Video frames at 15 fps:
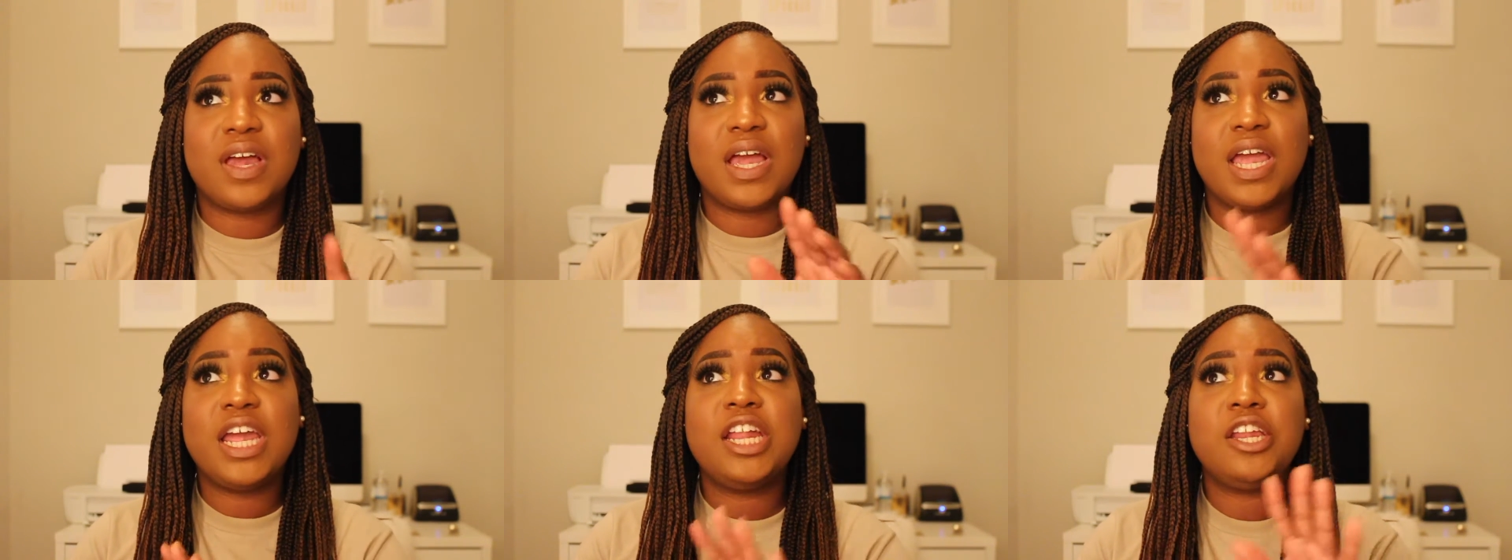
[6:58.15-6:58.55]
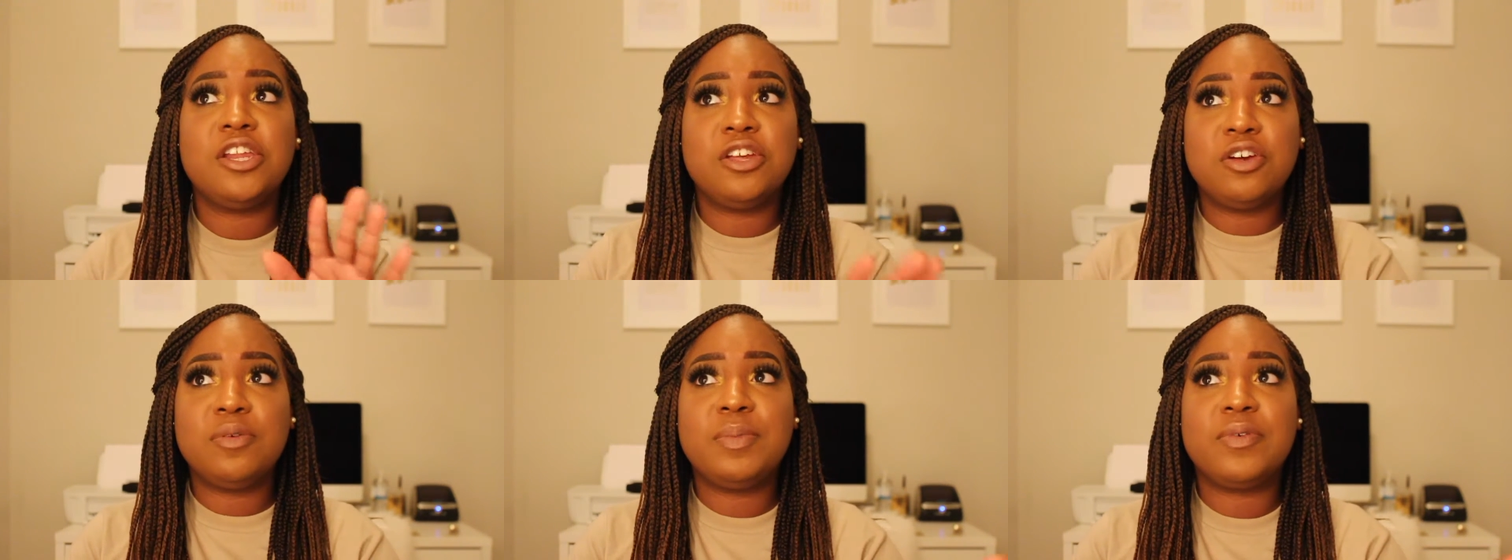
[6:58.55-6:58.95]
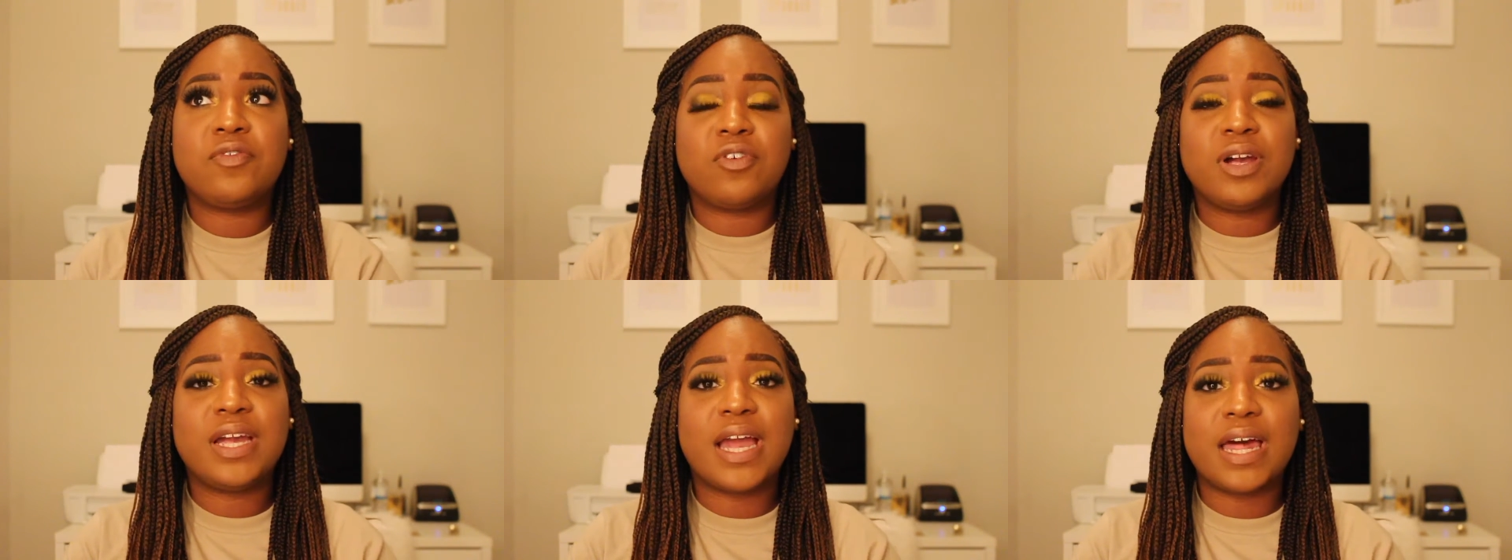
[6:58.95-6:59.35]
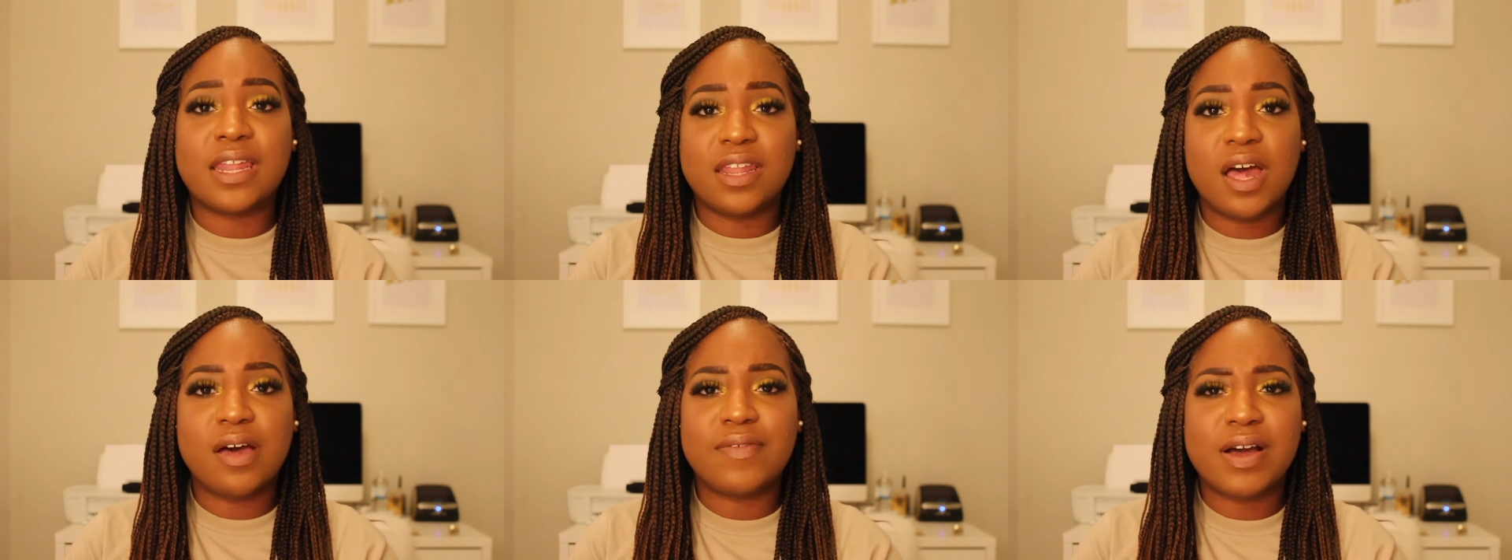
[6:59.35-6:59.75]
He knew before he had
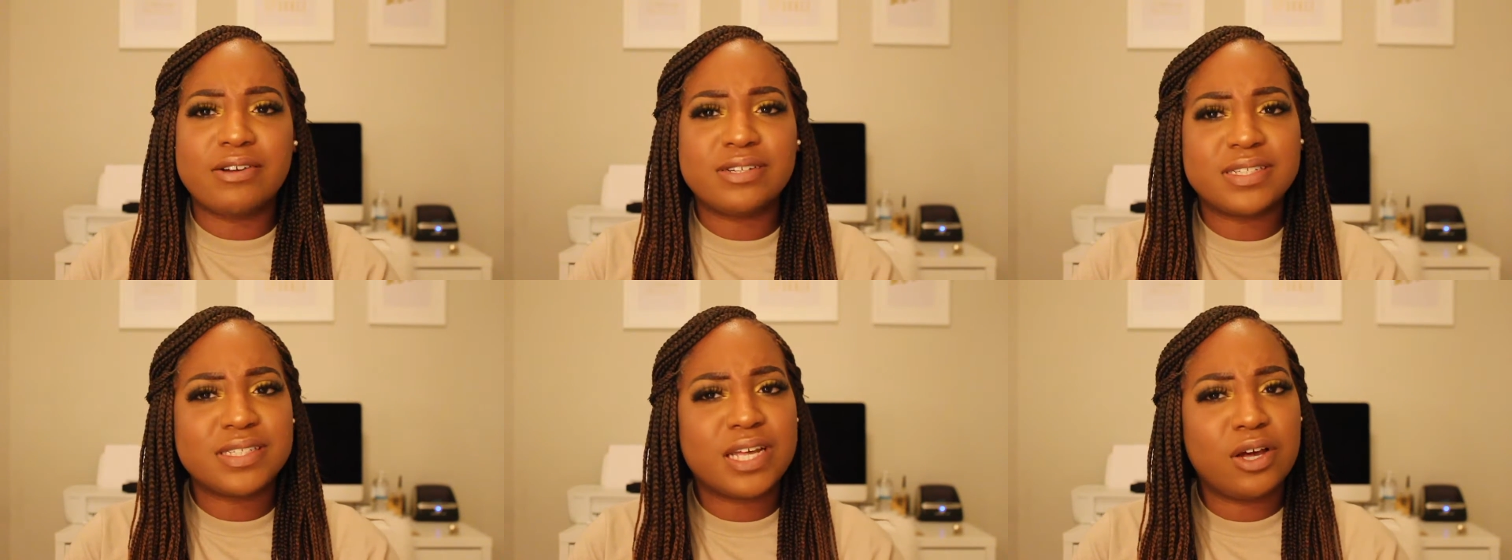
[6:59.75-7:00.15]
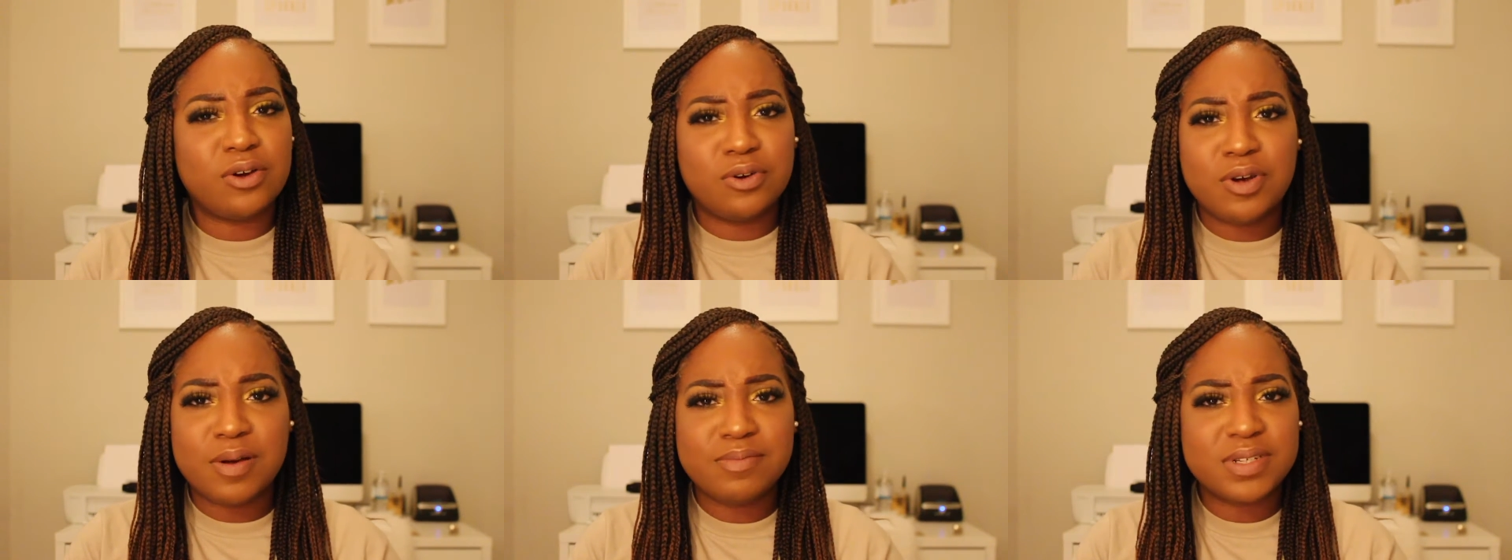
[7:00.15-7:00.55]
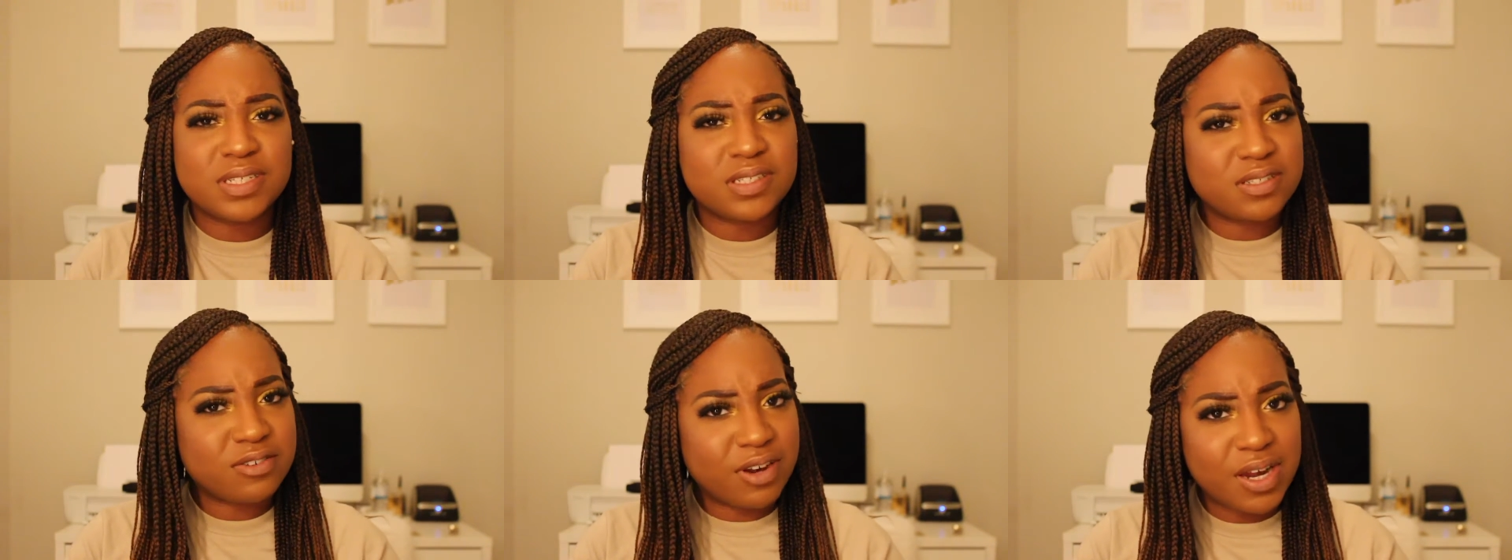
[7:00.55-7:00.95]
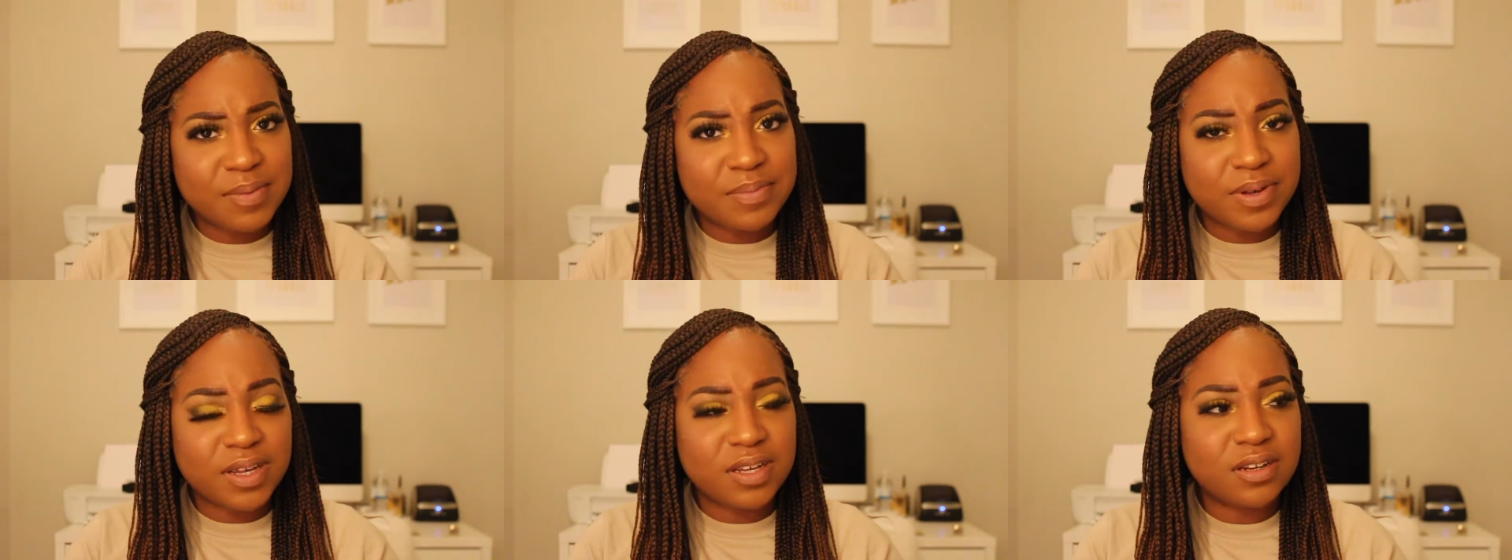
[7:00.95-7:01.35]
left. I was just like, oh, I'm just
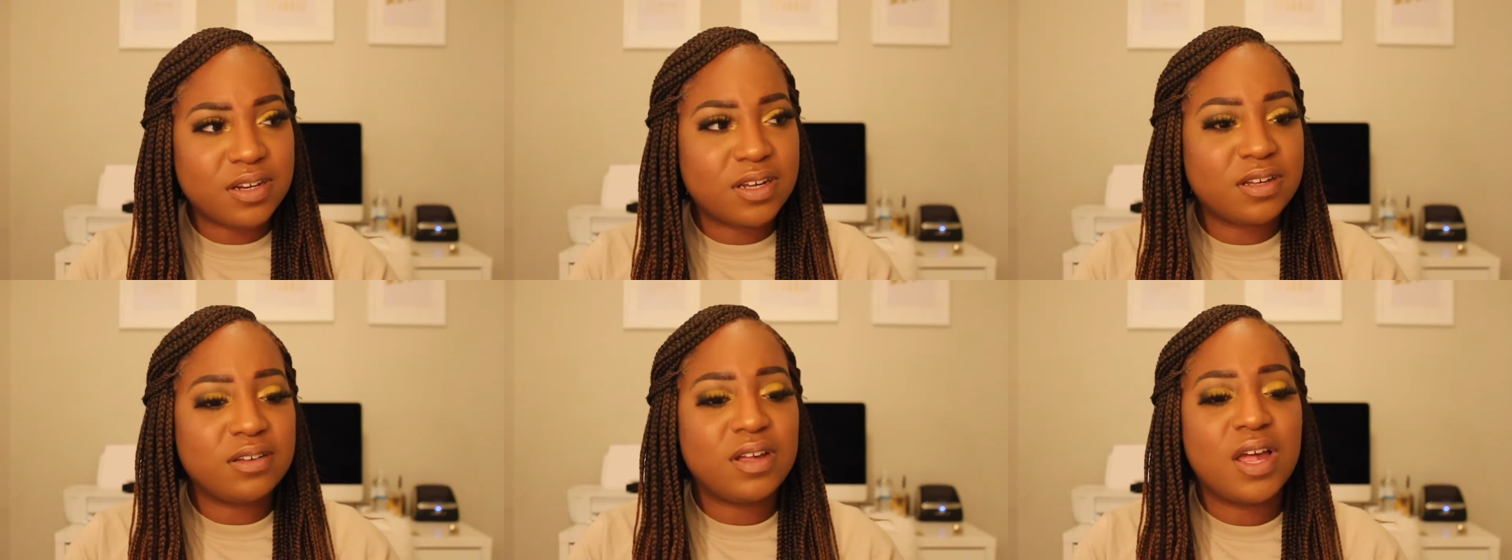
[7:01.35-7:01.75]
cramping, you know.